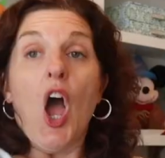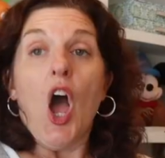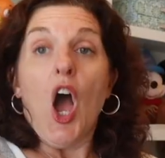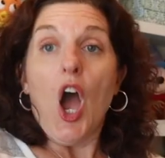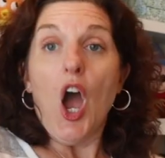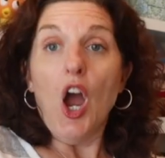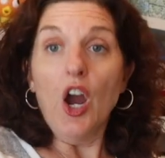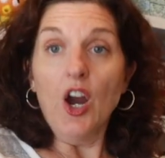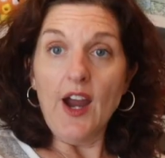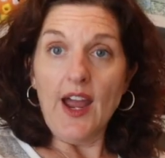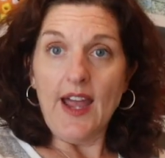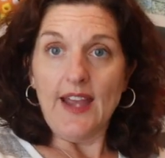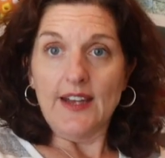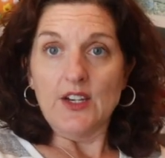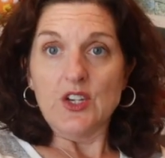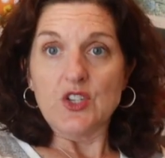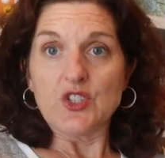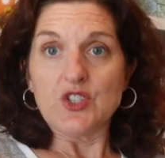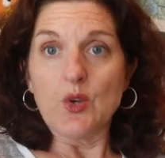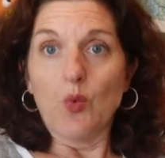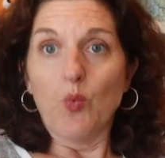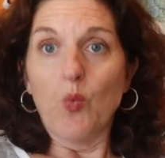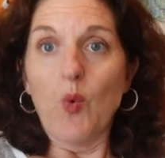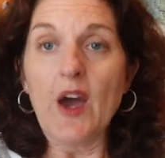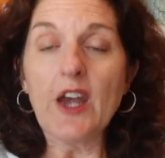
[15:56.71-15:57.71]
All right,
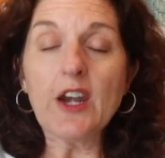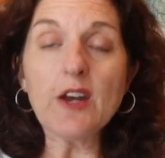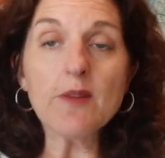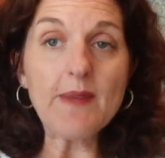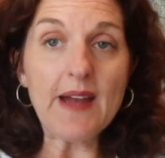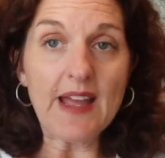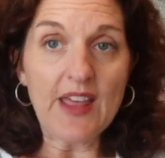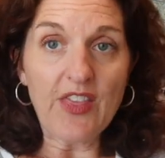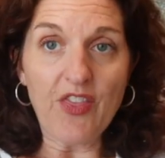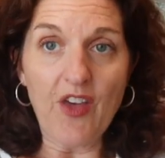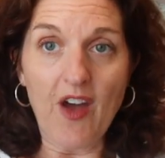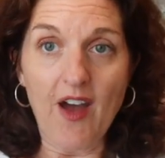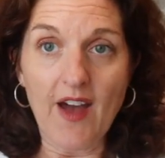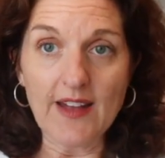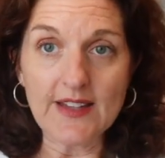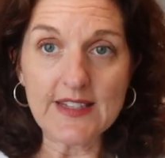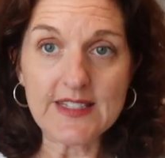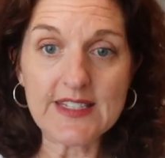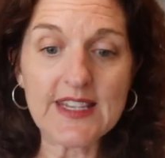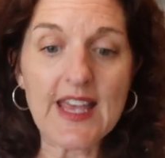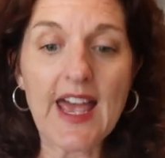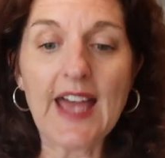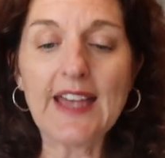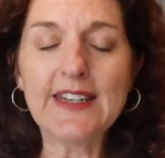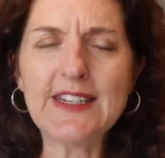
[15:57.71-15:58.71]
so what are my
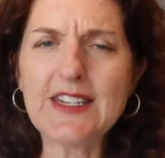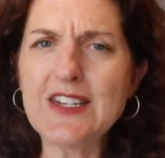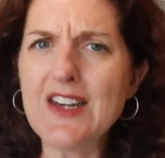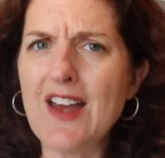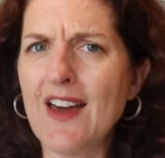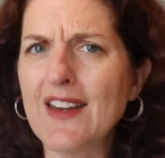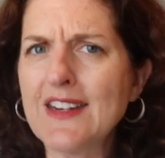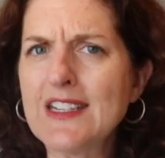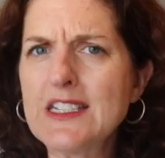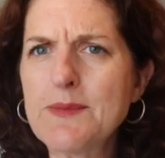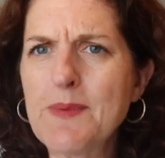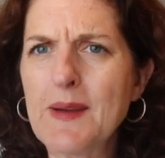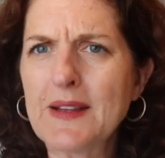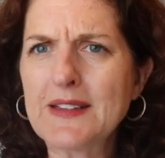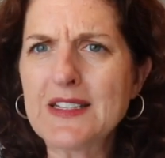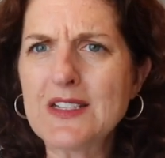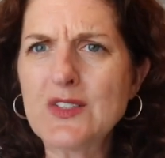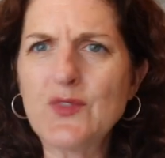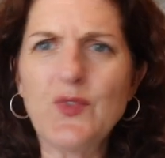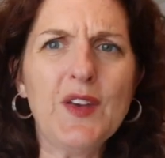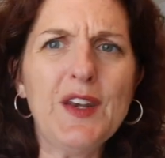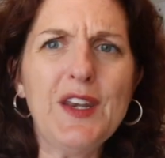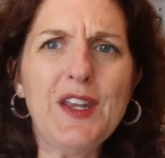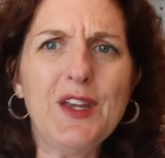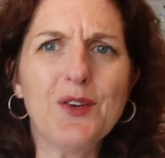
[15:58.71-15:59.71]
thoughts? I did not expect this
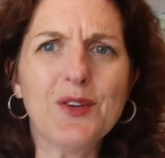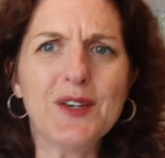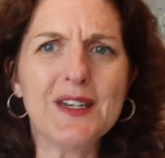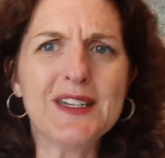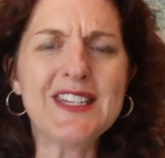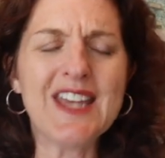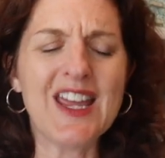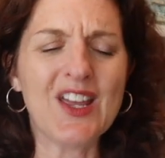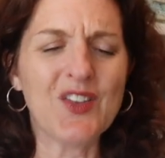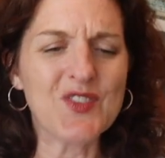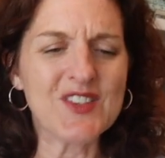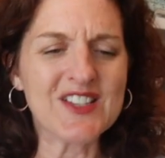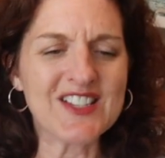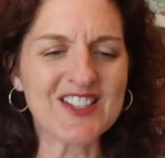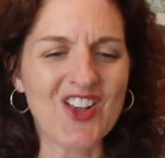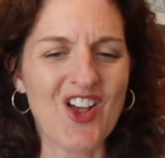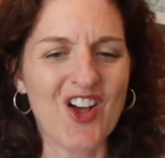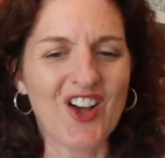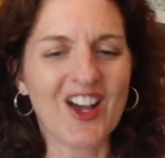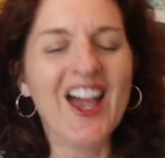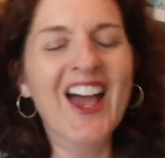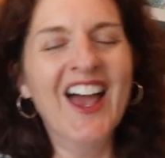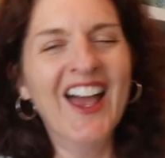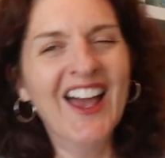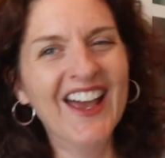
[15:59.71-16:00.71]
video to take this
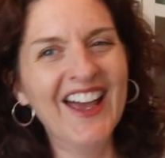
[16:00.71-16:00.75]
long.